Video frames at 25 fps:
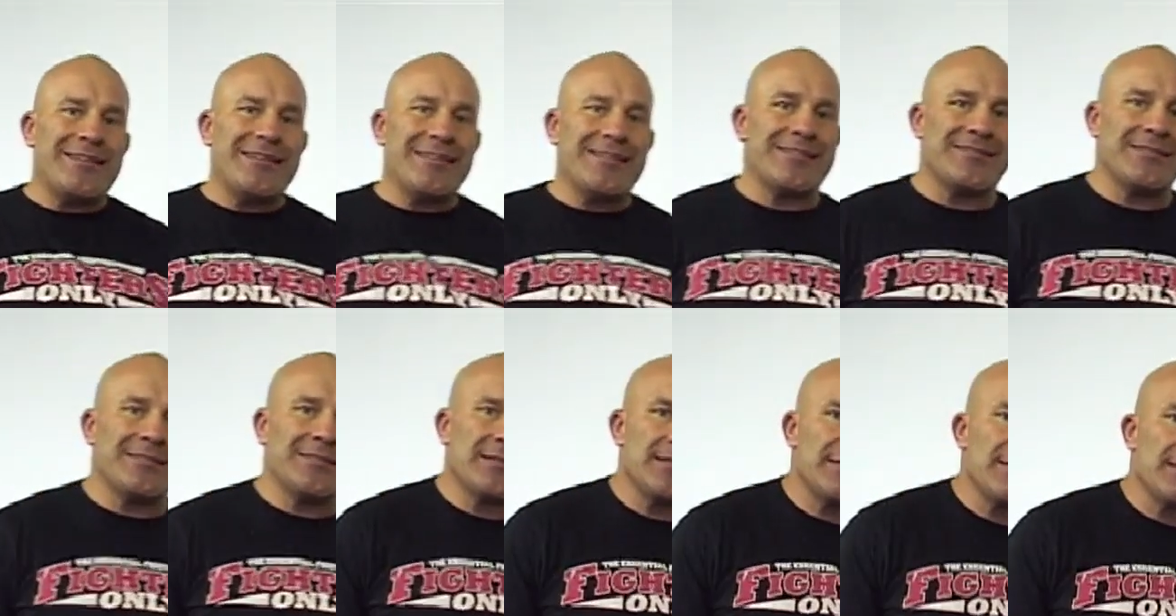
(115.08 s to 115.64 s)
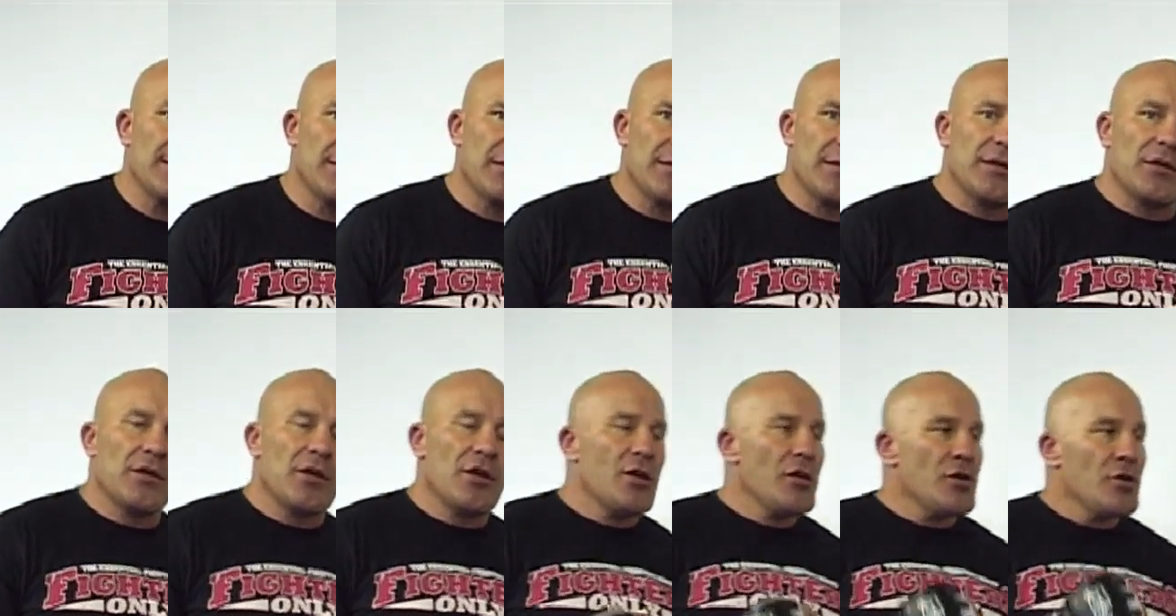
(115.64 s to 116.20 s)
distance.
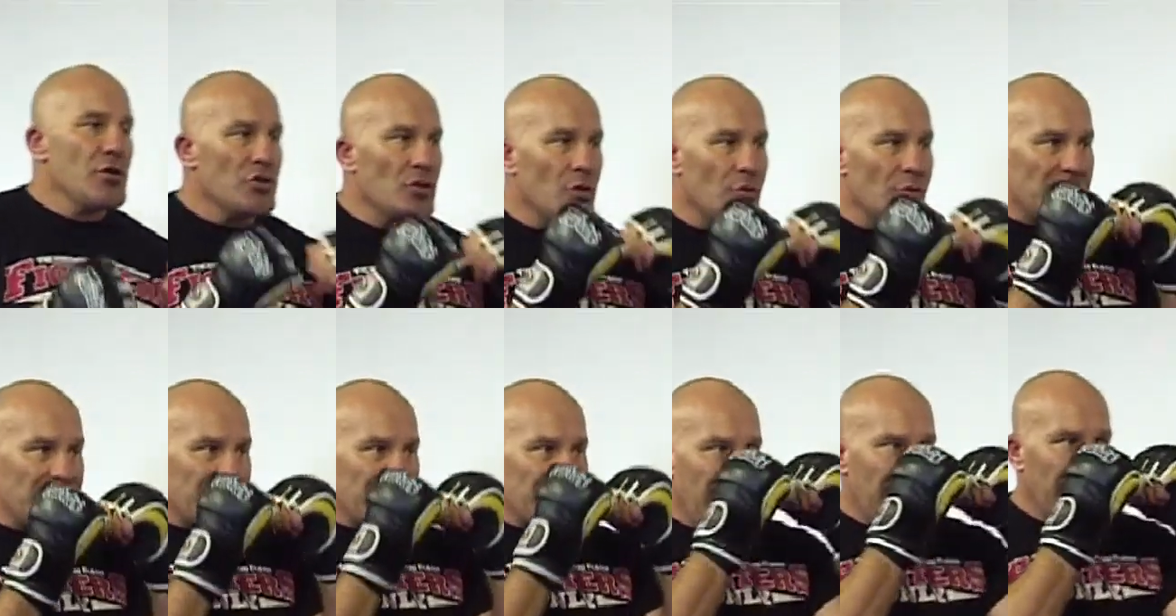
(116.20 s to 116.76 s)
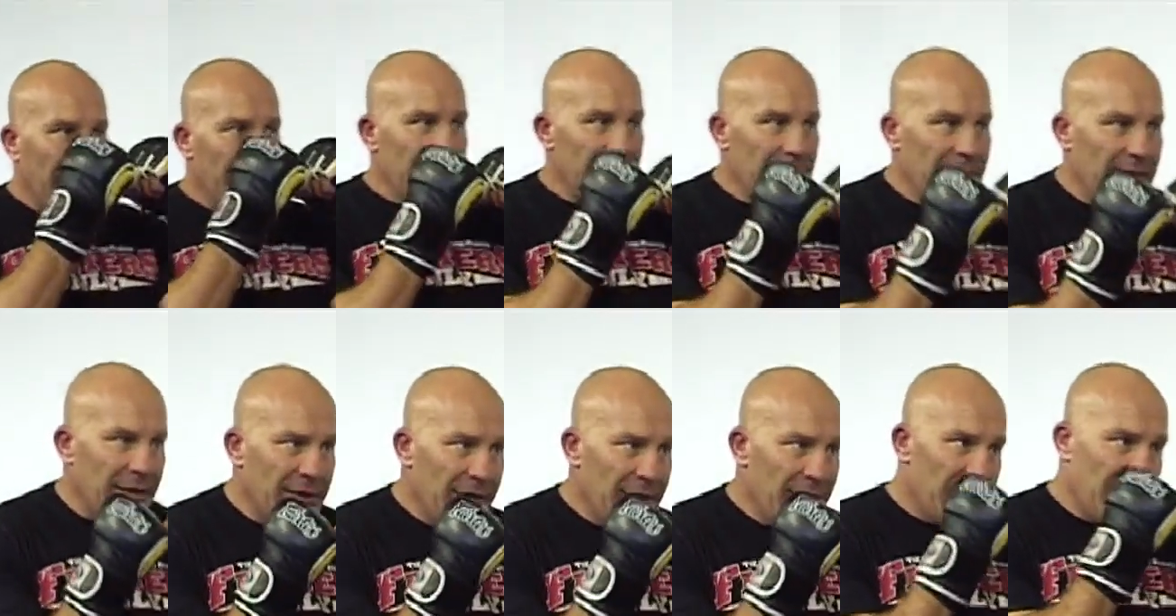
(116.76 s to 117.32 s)
So we're
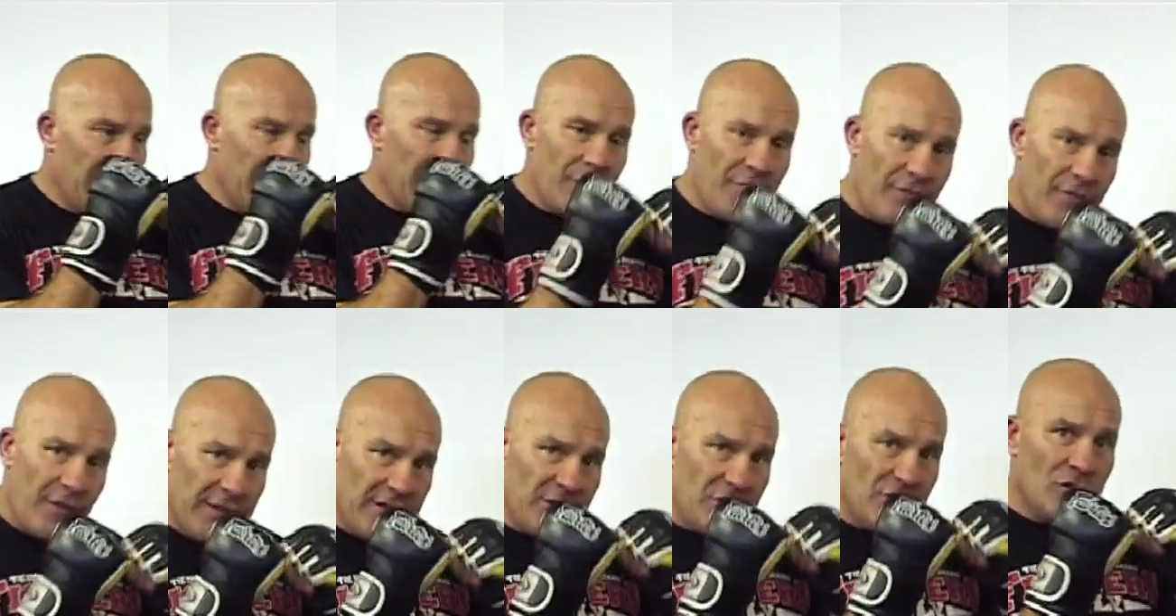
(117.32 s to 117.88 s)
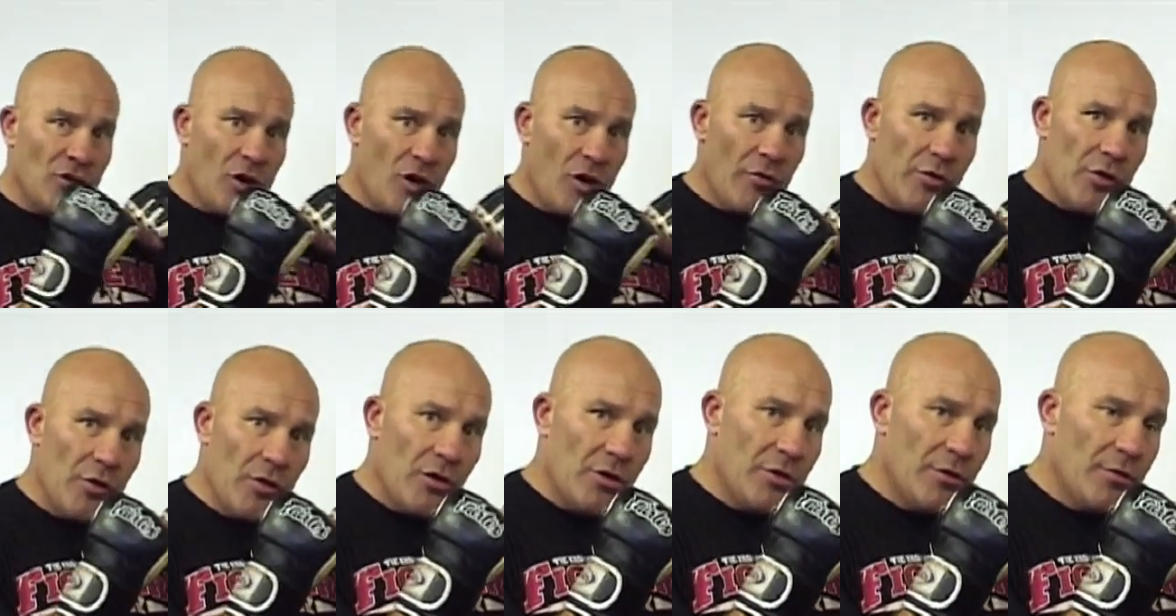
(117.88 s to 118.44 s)
standing in a fight
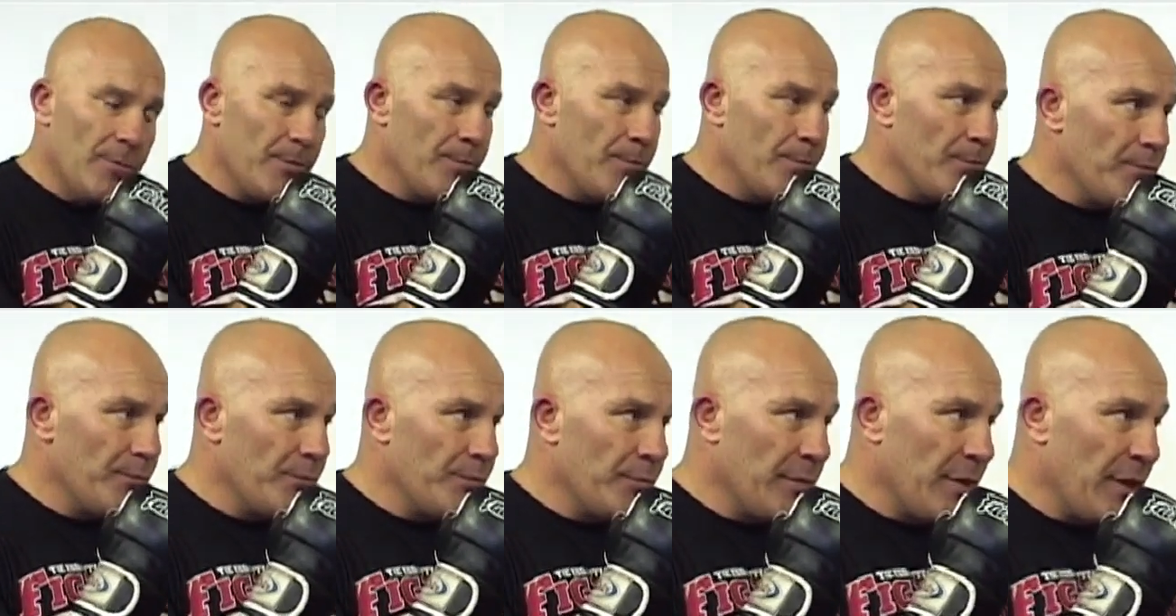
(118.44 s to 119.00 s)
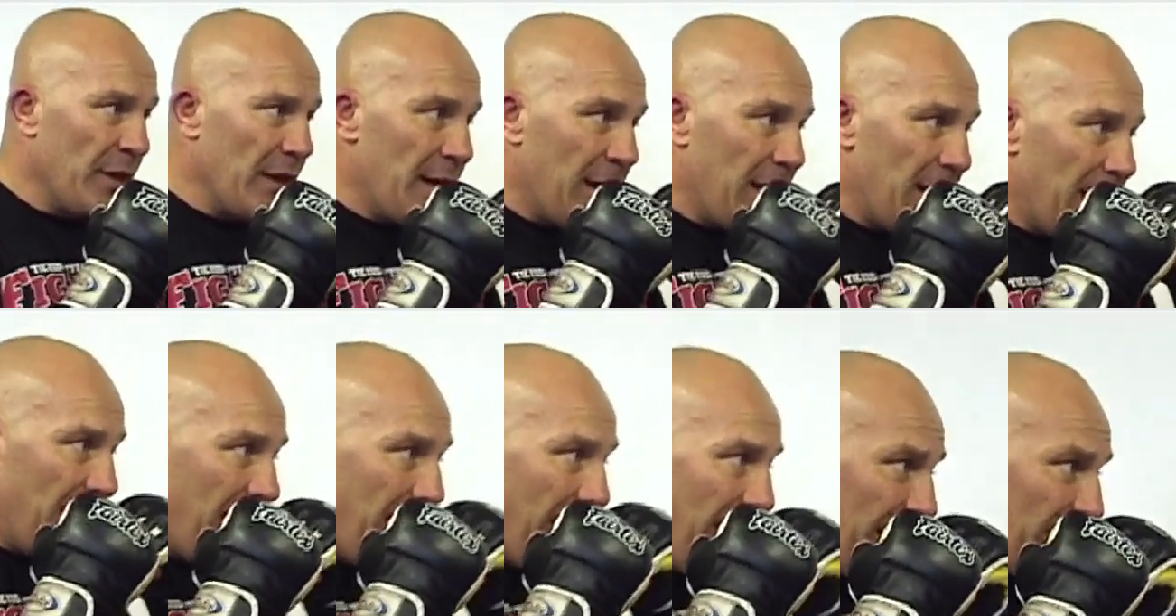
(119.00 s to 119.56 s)
scenario,
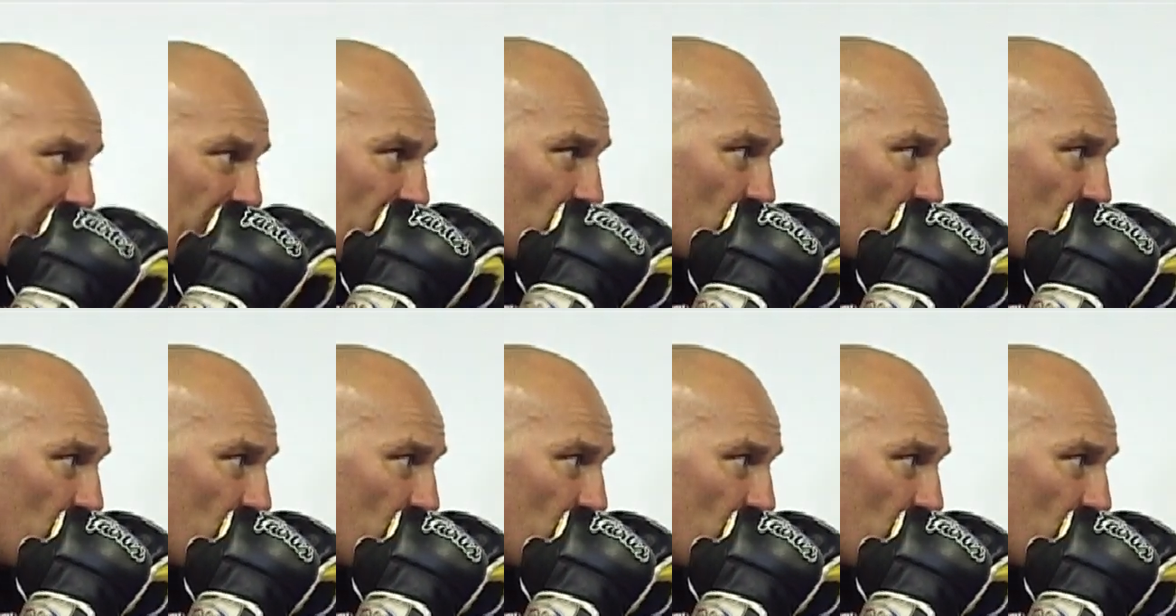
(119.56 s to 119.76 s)
I